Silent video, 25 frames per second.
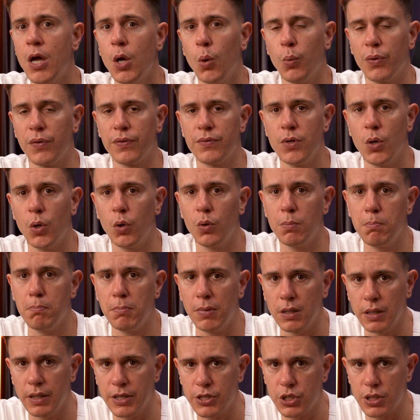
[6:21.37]
with known
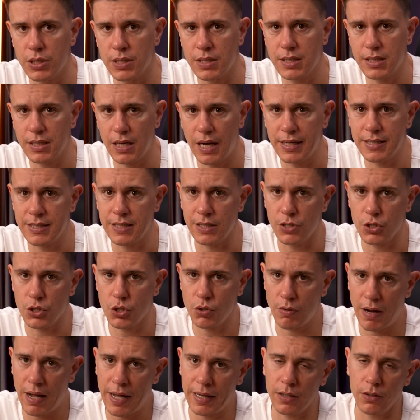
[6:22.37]
malicious sites and
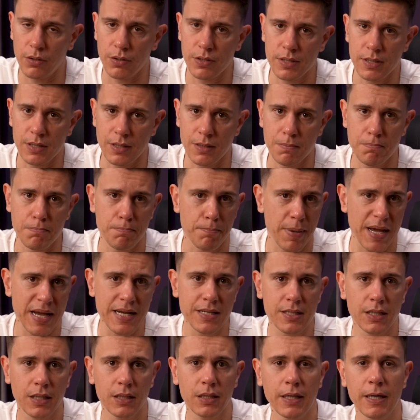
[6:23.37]
trackers. And
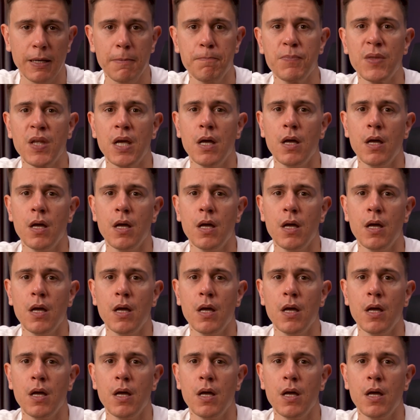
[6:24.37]
basically,